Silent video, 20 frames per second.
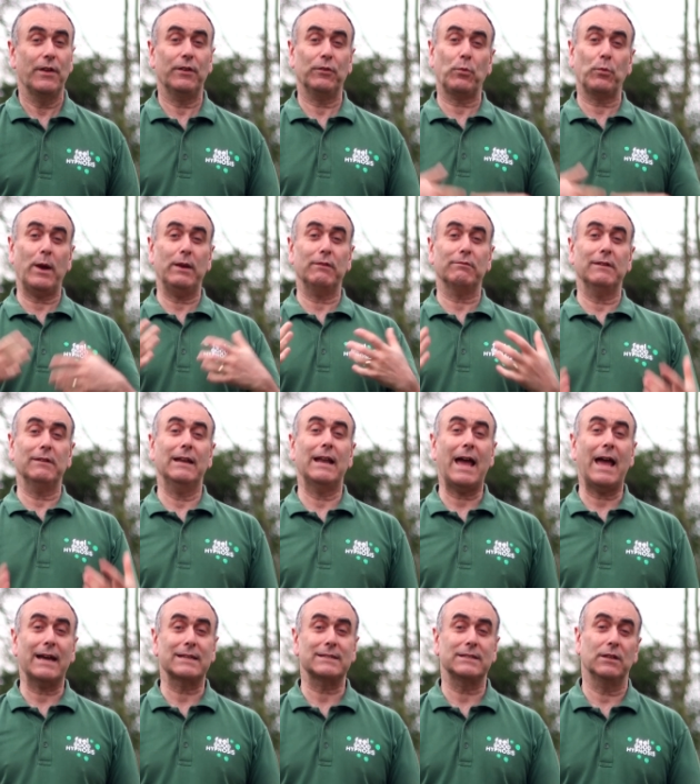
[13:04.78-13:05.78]
and quite
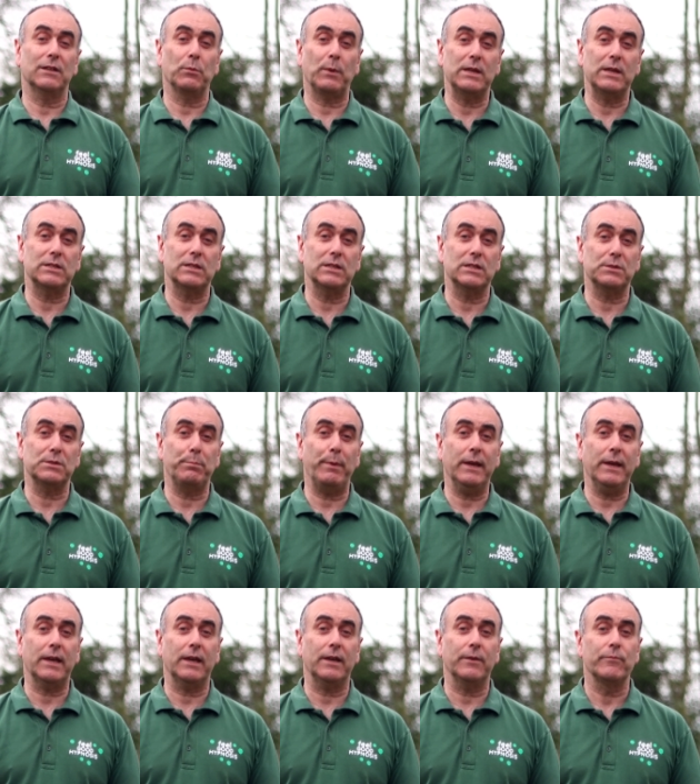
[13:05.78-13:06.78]
relaxed in the way she's
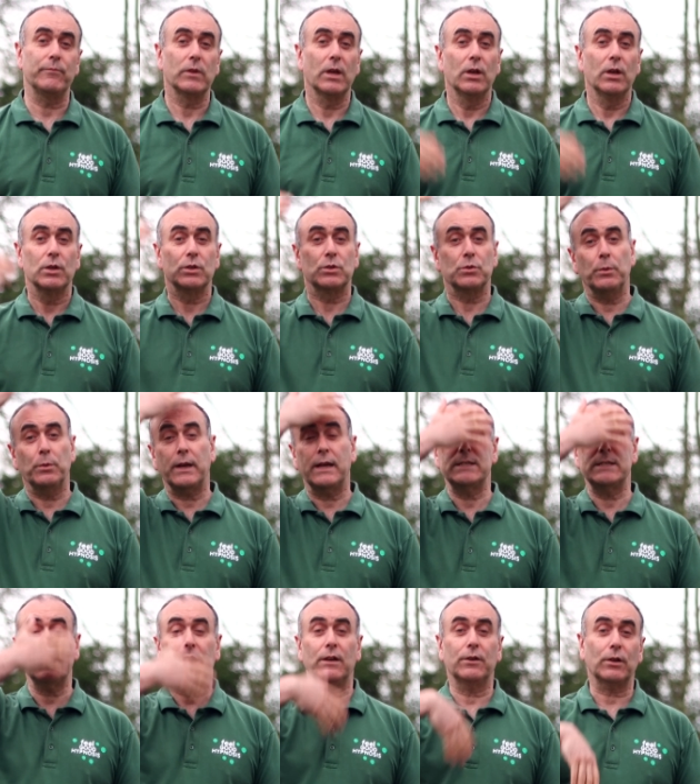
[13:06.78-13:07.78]
speaking. So when I
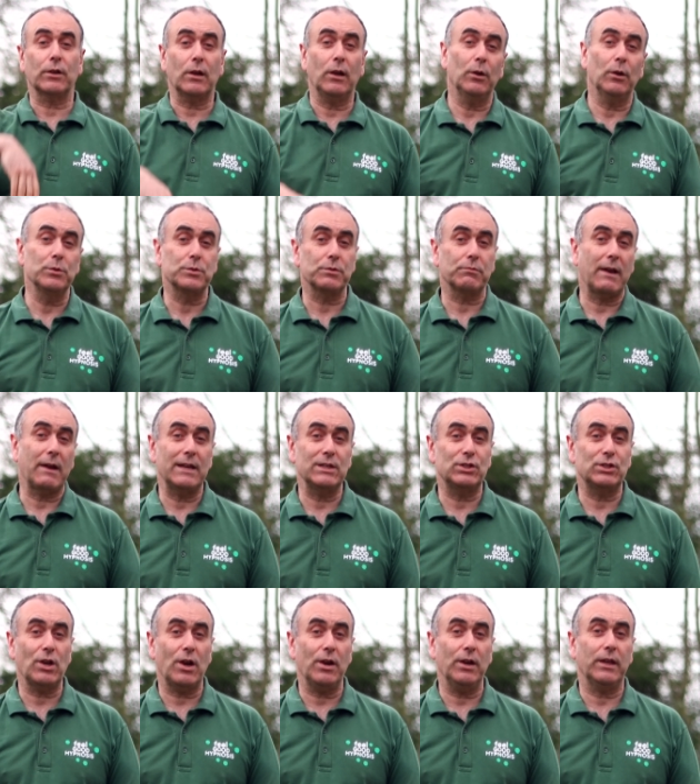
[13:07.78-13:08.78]
tell her to close her
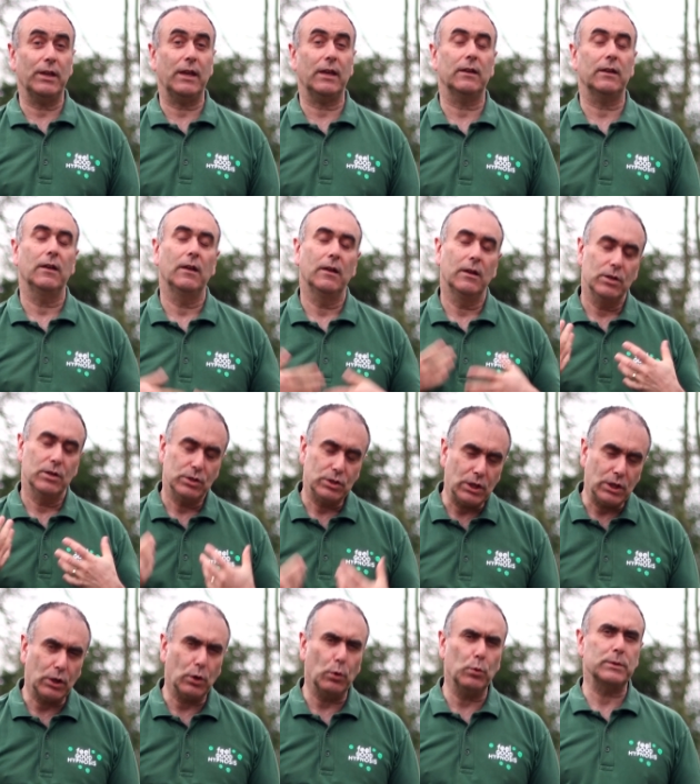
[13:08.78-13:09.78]
eyes down again,
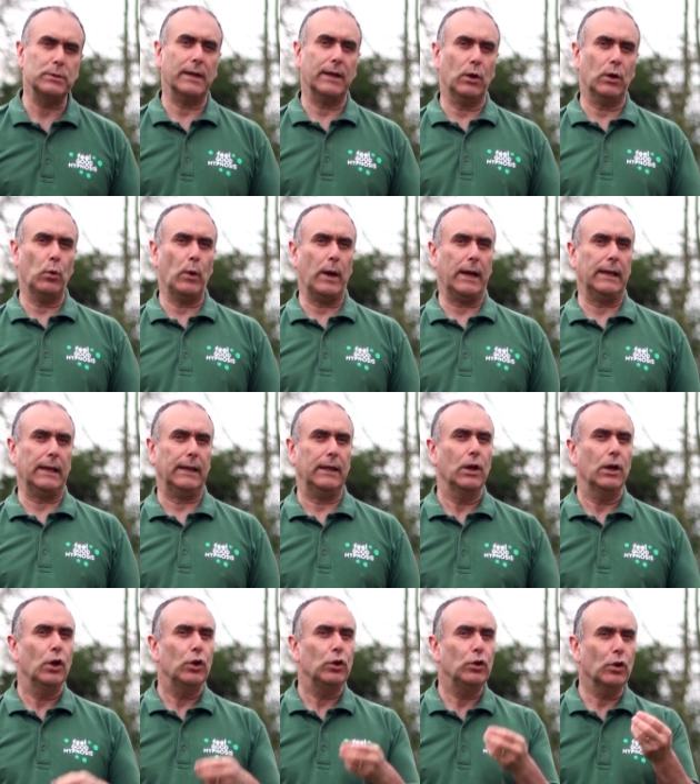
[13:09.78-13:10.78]
she goes in quickly.
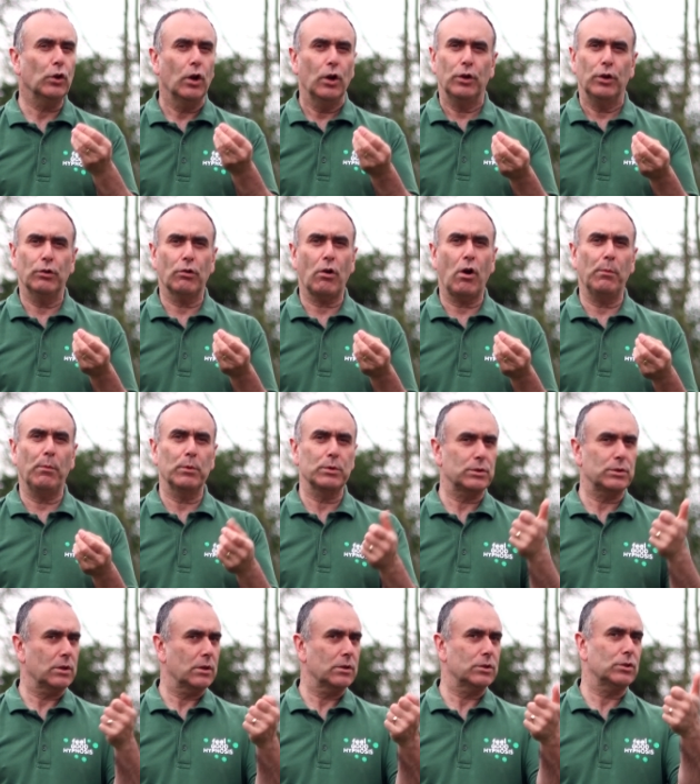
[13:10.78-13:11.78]
You're
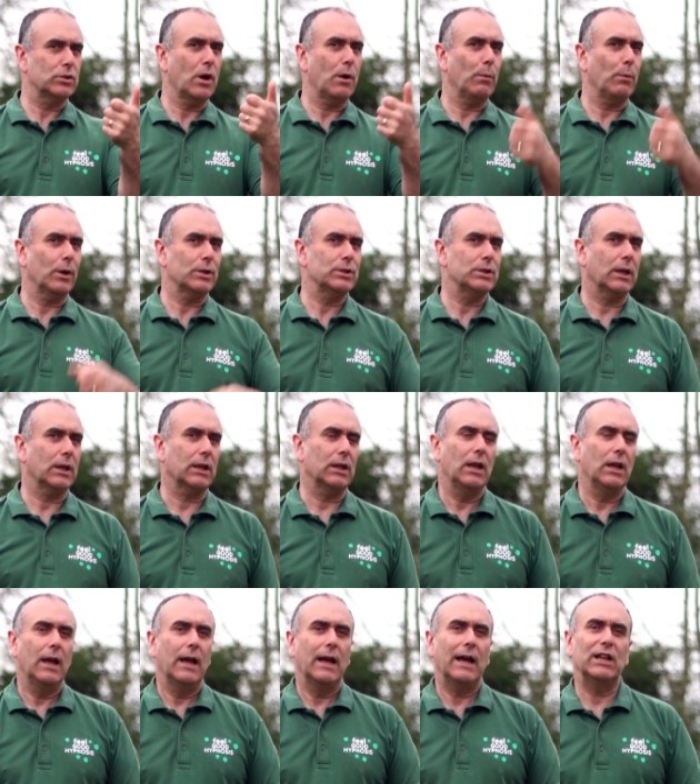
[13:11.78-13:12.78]
almost stopwatching
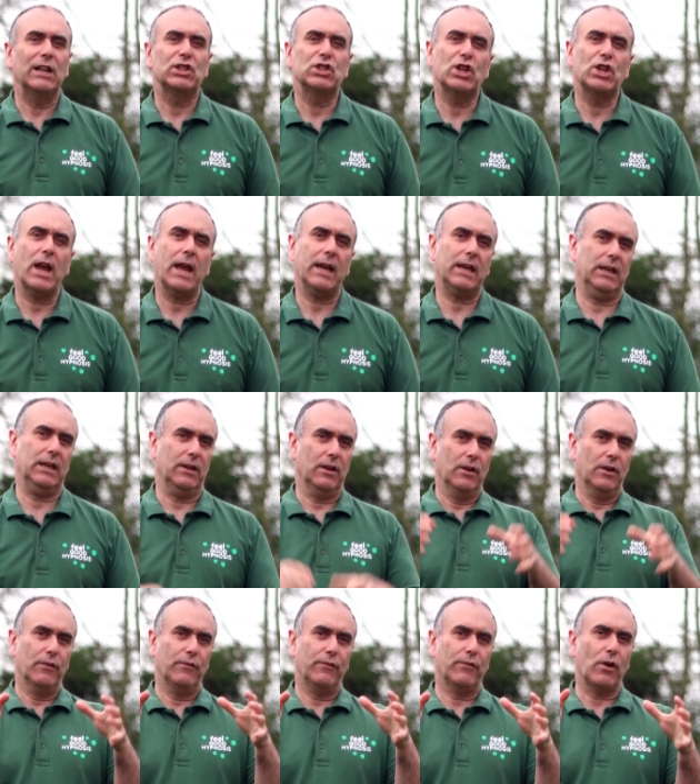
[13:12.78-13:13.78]
and checking
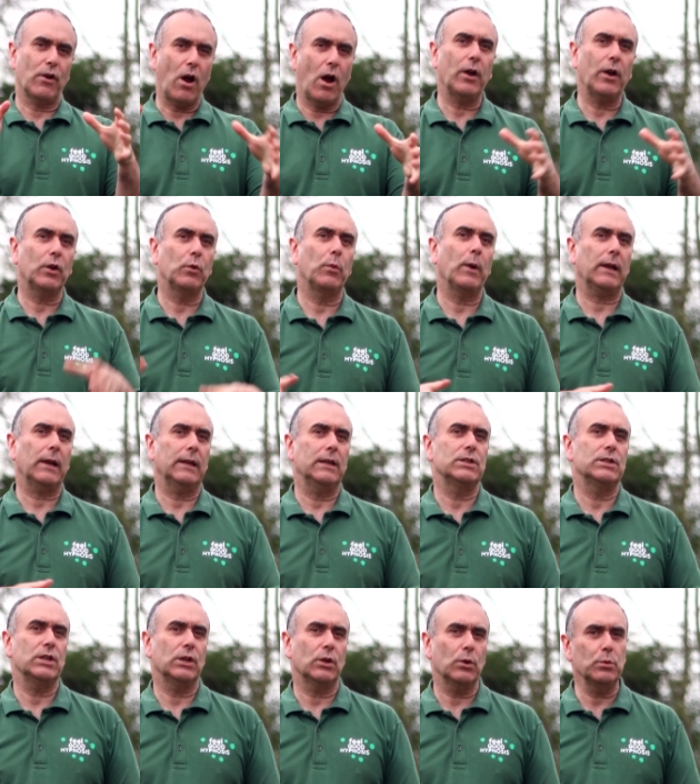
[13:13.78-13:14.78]
for how quickly
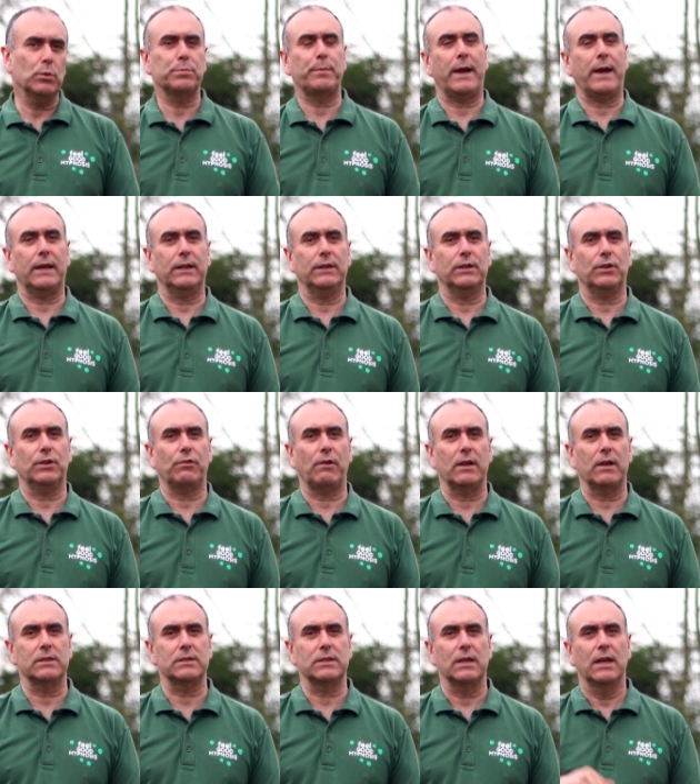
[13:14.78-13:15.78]
she goes back into
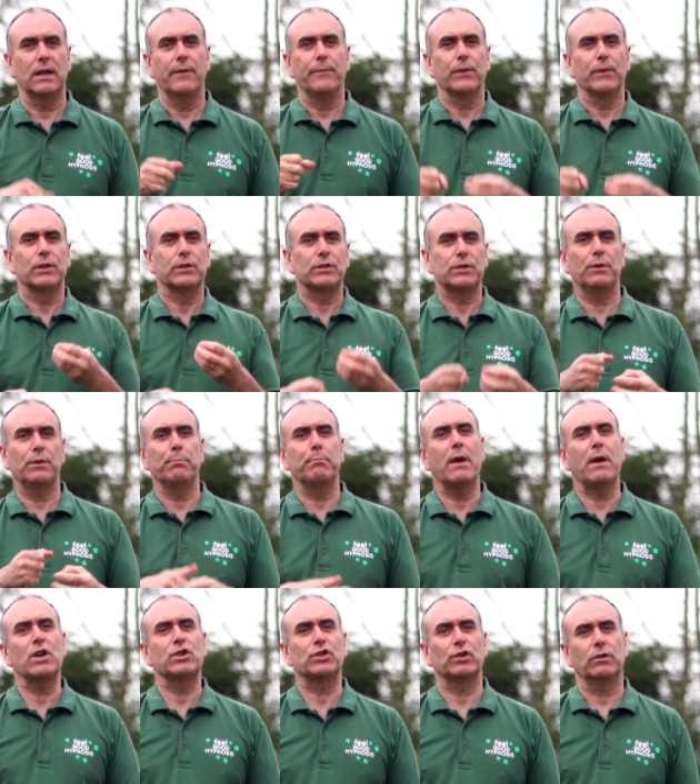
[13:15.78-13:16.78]
trance to
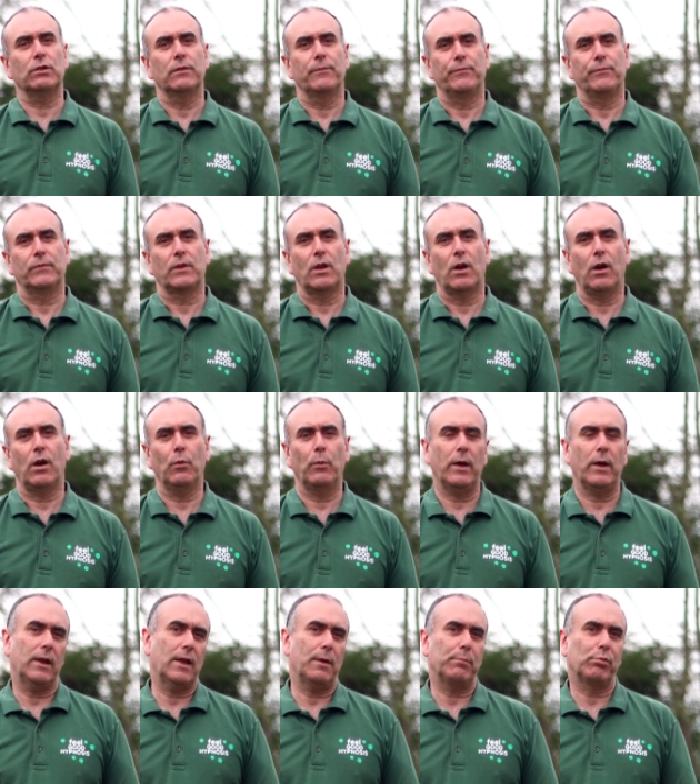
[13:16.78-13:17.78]
measure how
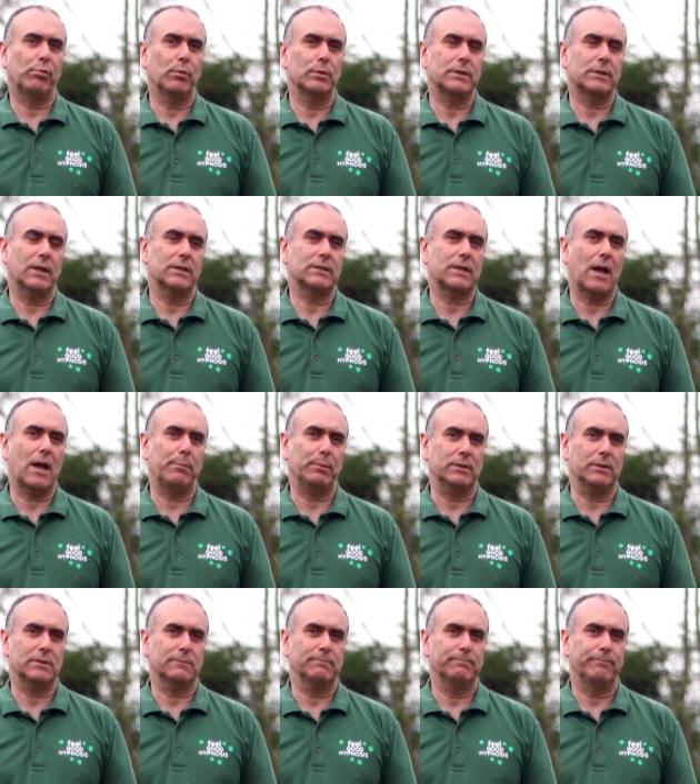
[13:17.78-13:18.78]
well that process
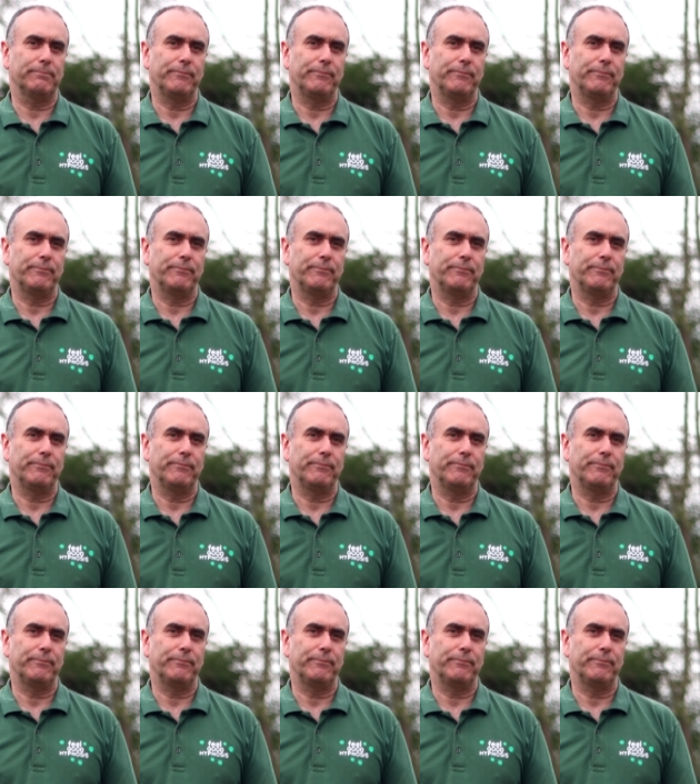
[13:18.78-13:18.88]
happens.